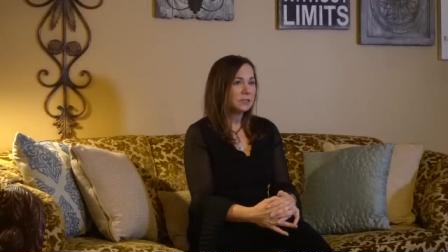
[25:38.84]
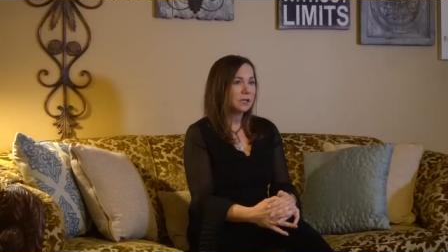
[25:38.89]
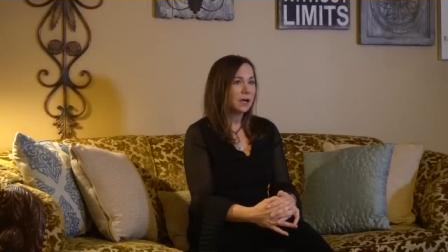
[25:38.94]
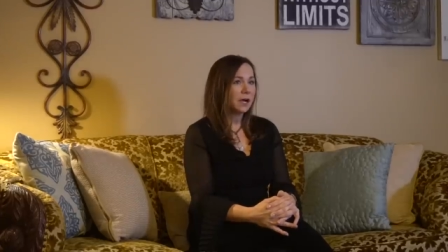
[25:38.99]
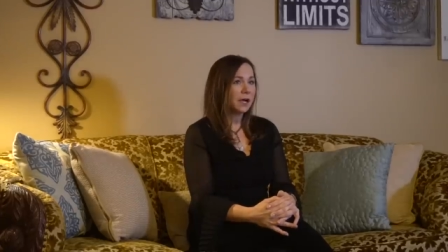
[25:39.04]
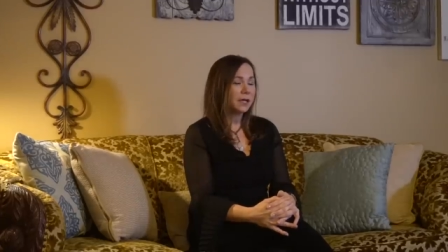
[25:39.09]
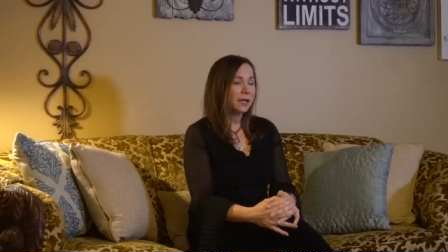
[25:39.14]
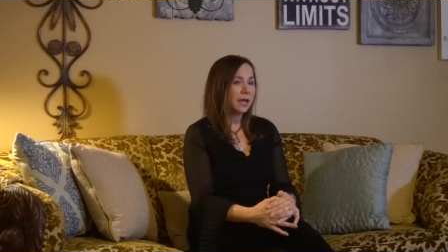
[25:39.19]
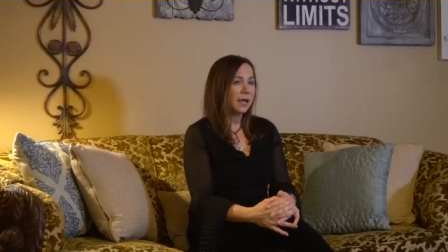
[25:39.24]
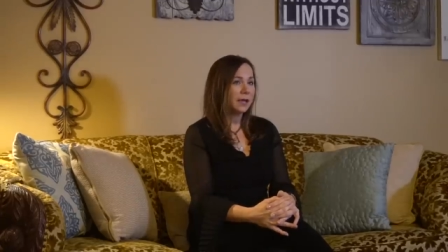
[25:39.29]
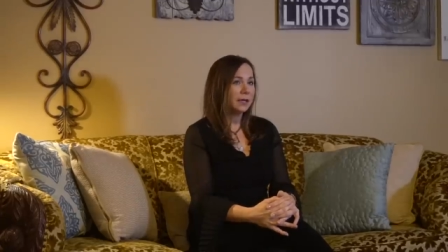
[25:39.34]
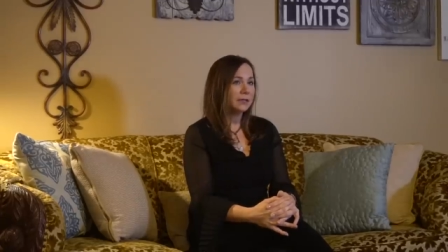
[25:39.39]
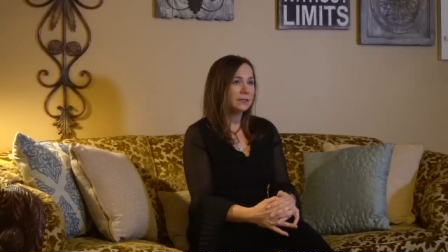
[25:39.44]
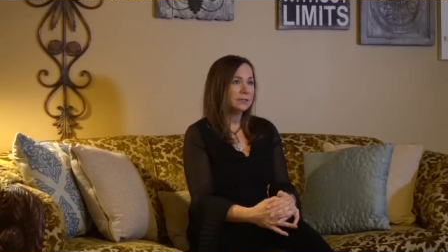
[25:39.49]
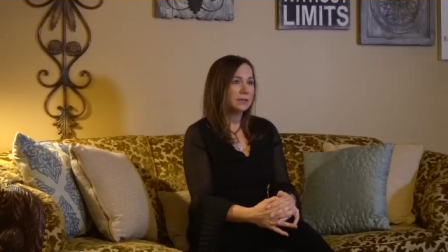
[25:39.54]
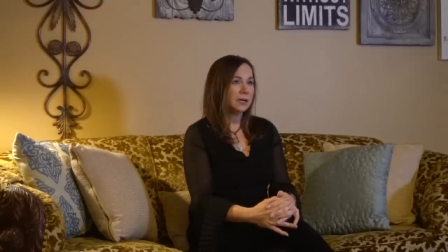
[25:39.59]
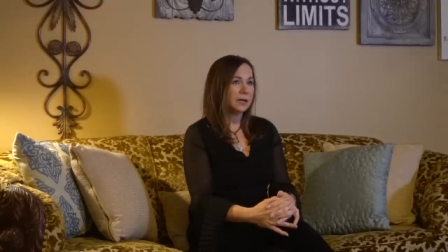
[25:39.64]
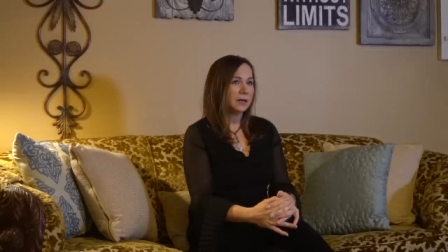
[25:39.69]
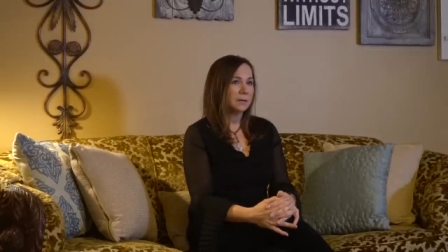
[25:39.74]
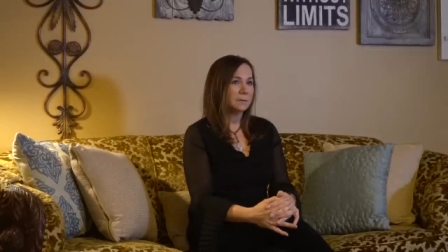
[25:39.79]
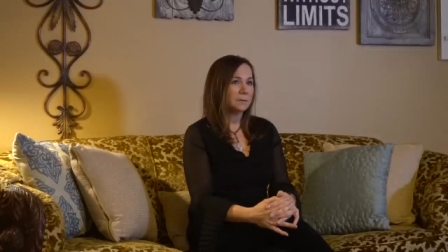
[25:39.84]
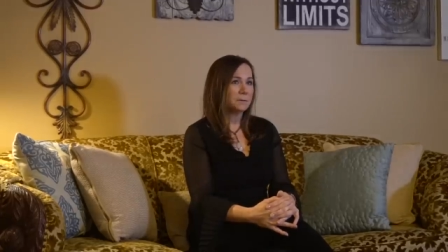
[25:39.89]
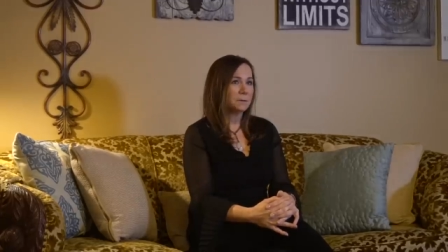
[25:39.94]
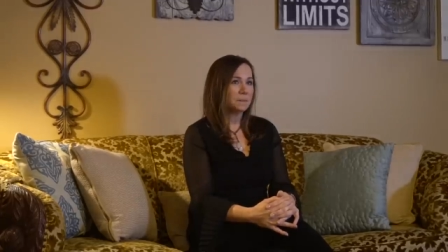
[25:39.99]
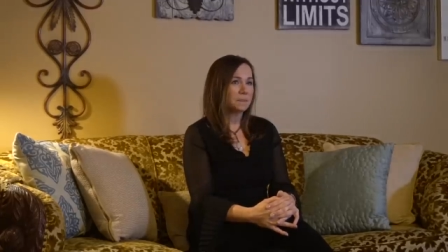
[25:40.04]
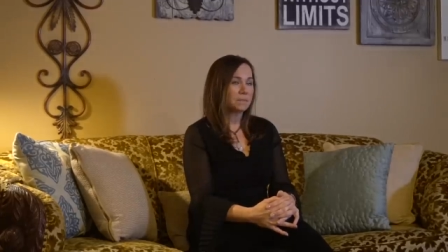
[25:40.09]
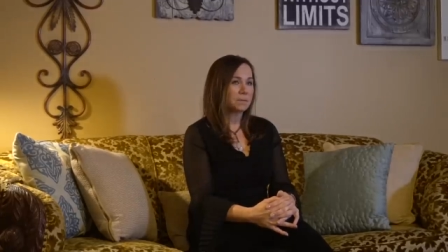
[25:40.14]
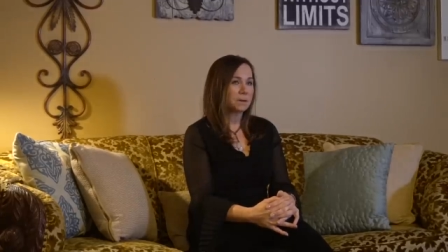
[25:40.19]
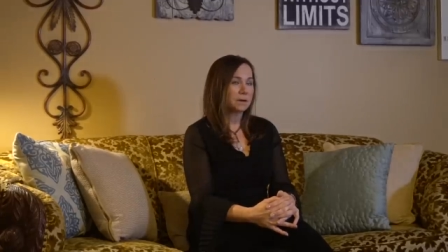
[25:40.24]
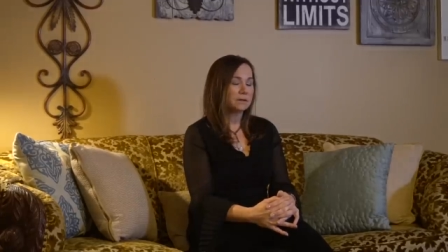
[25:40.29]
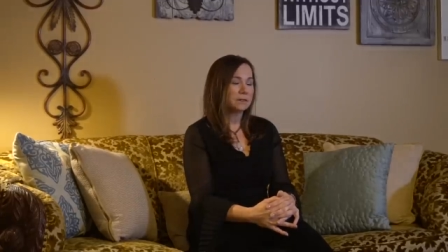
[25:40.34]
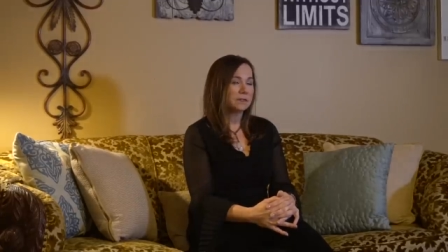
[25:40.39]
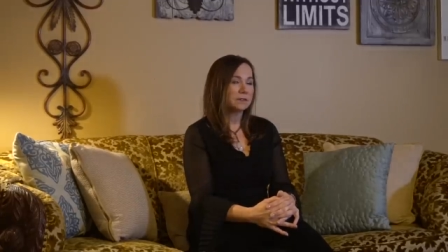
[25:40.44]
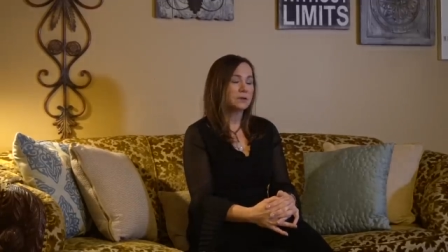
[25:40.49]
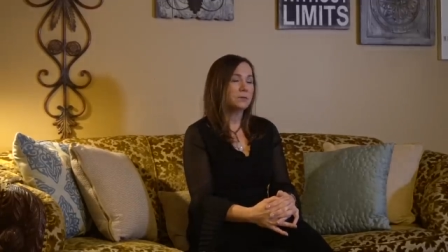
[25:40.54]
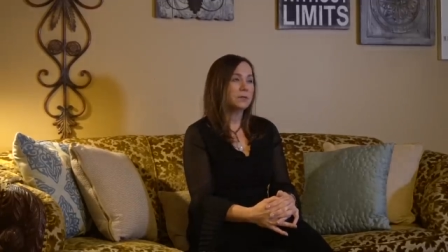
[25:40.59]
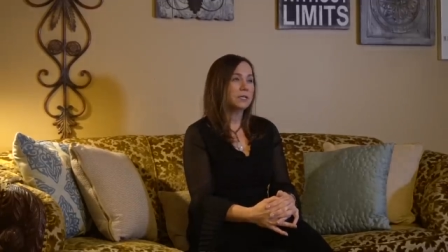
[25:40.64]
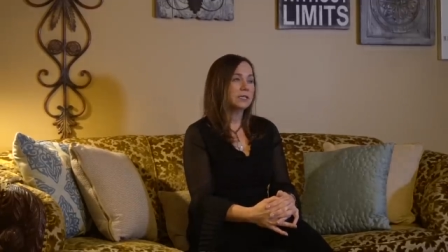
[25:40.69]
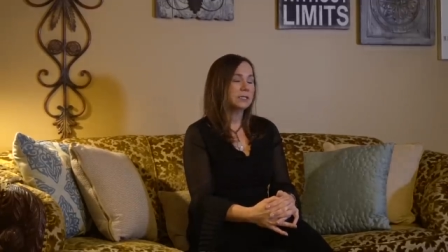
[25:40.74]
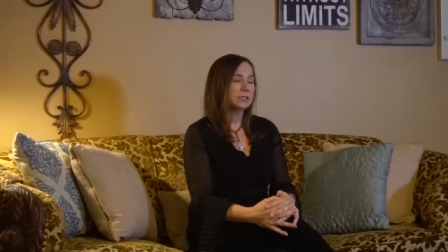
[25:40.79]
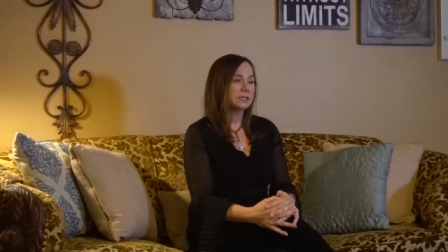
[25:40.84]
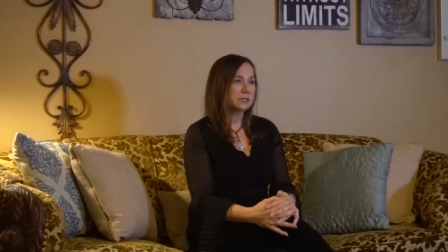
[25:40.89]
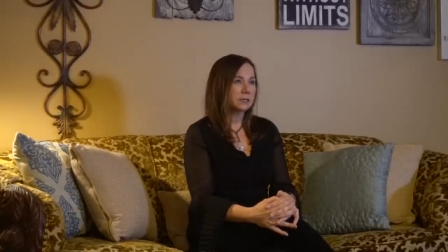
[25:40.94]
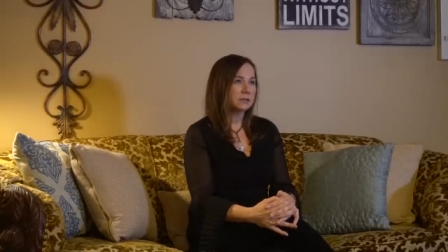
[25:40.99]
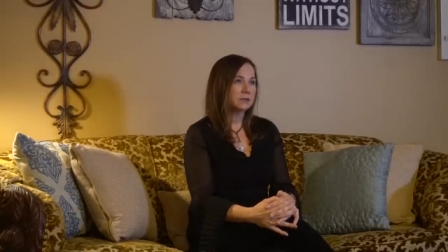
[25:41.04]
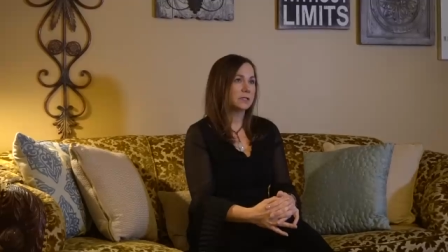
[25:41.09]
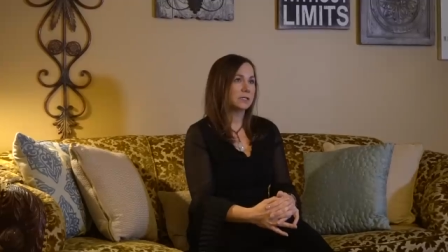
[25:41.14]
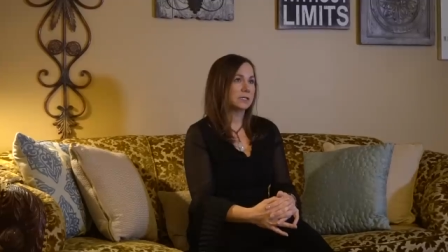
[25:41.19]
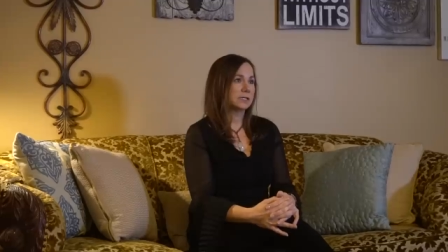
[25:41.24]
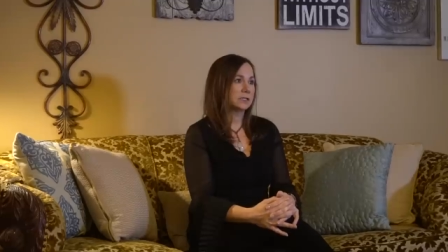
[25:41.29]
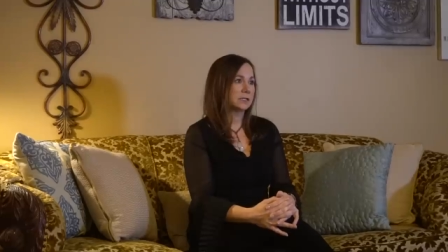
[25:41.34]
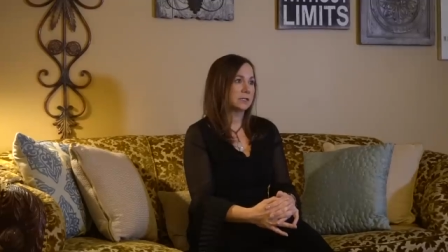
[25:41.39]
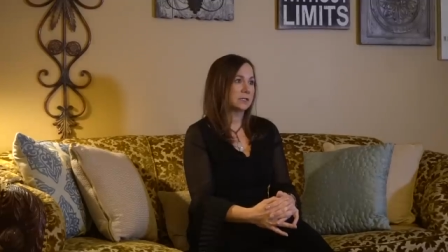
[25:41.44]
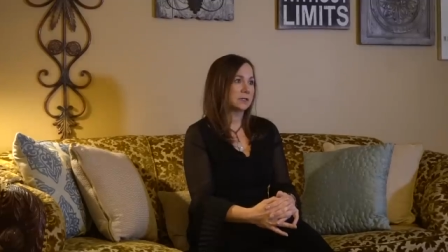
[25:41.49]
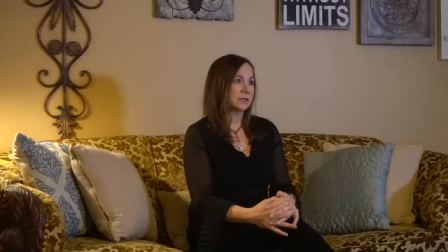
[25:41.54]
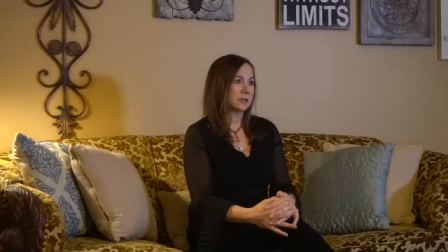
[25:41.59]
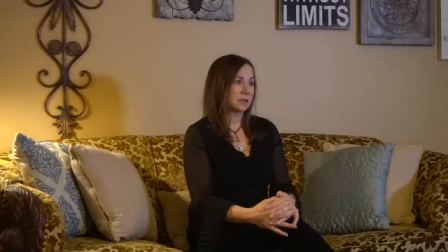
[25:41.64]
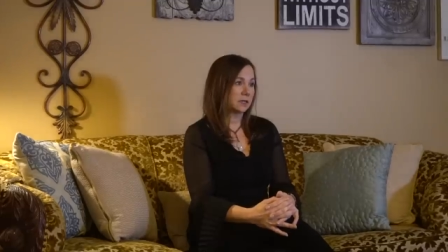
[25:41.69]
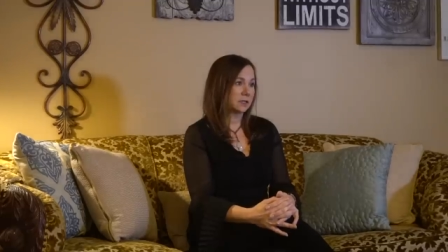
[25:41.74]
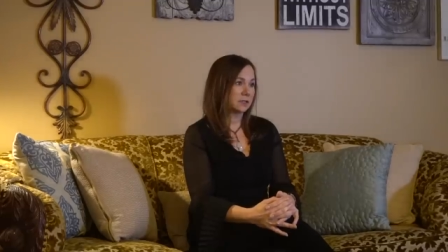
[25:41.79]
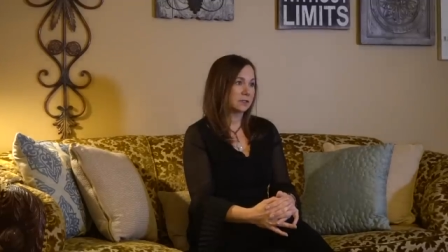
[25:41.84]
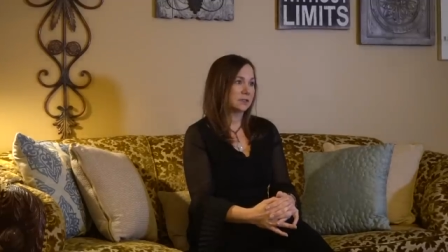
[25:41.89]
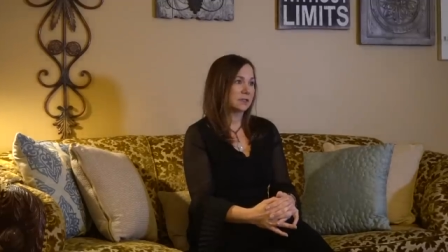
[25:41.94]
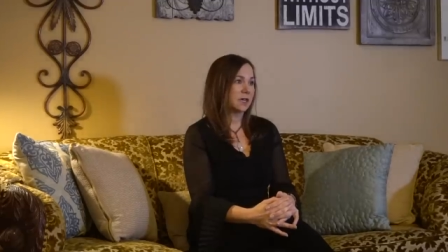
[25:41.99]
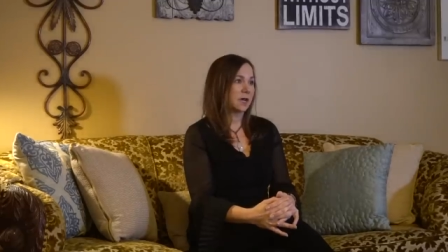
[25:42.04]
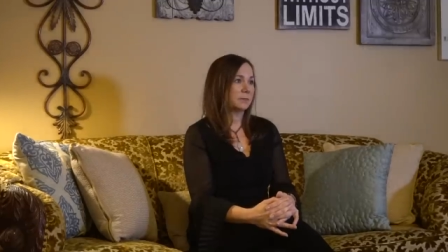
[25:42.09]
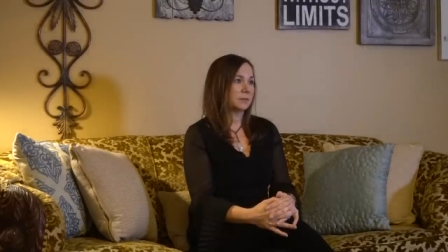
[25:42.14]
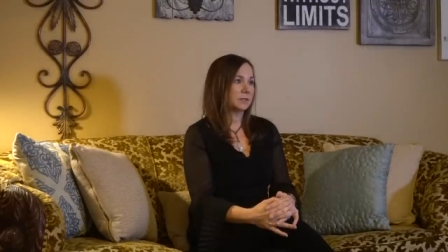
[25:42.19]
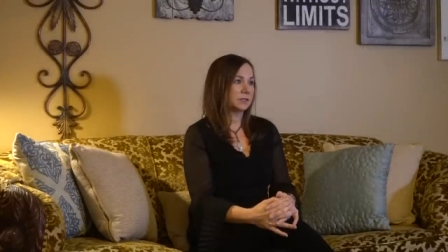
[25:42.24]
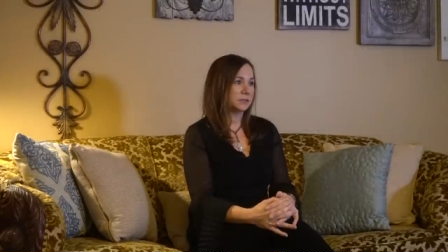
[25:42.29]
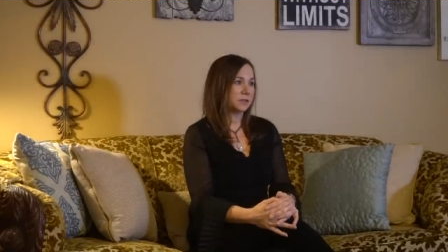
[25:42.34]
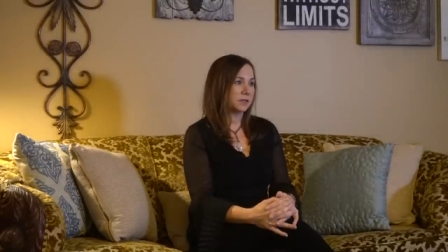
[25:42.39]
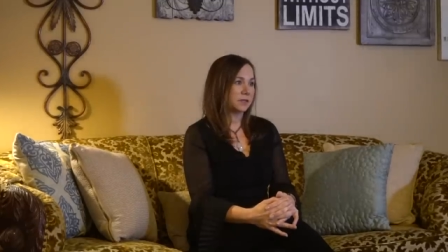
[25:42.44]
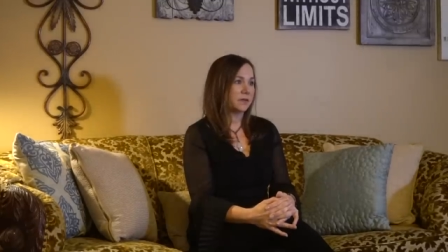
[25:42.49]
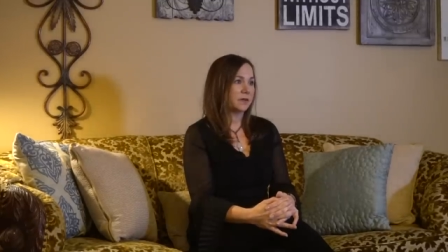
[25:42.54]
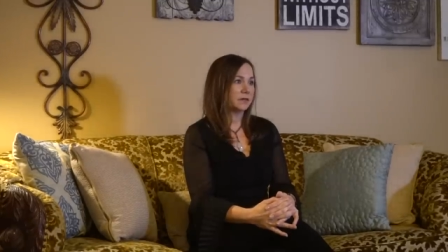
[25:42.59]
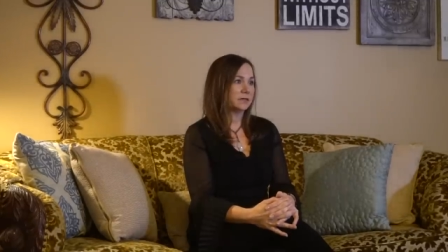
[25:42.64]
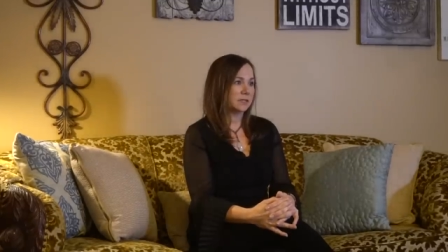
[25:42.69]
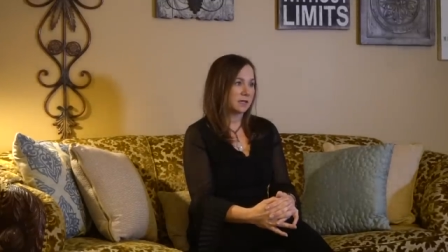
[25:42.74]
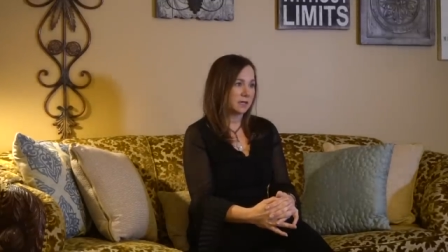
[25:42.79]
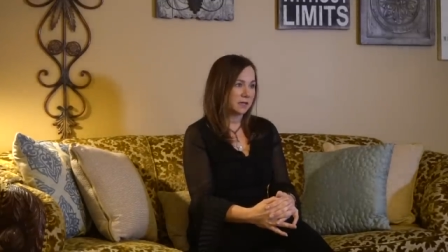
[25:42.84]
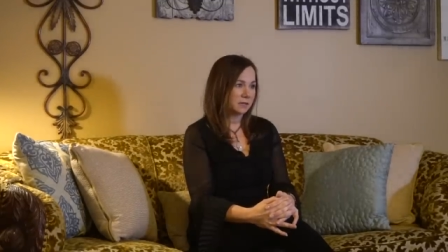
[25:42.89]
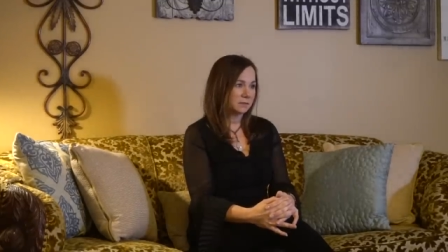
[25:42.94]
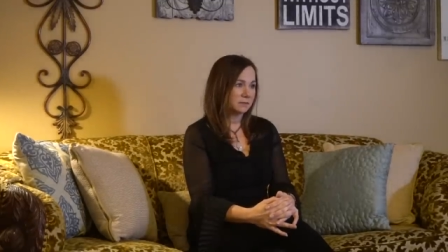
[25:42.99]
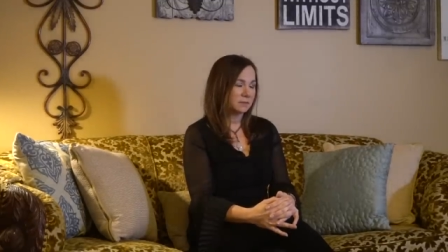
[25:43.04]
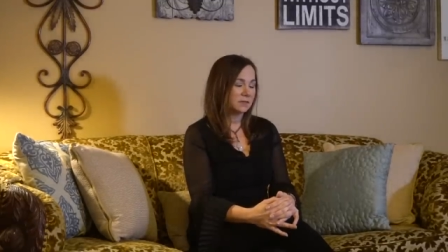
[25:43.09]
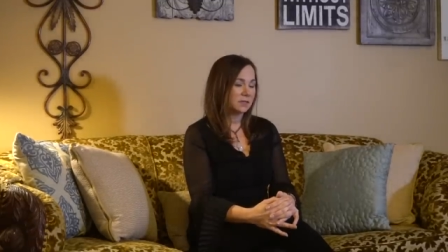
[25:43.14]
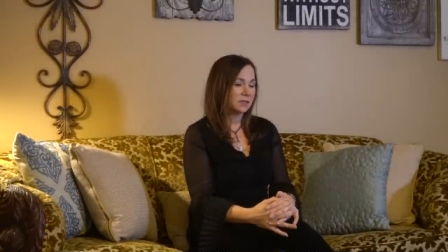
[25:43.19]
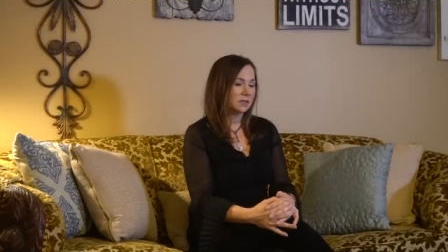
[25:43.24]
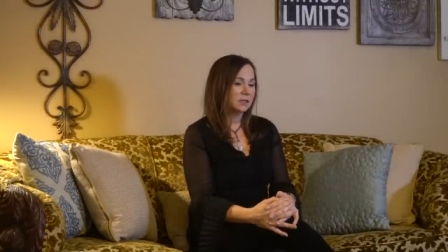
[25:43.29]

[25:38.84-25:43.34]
I had um, so many synchronistic things happen during that time.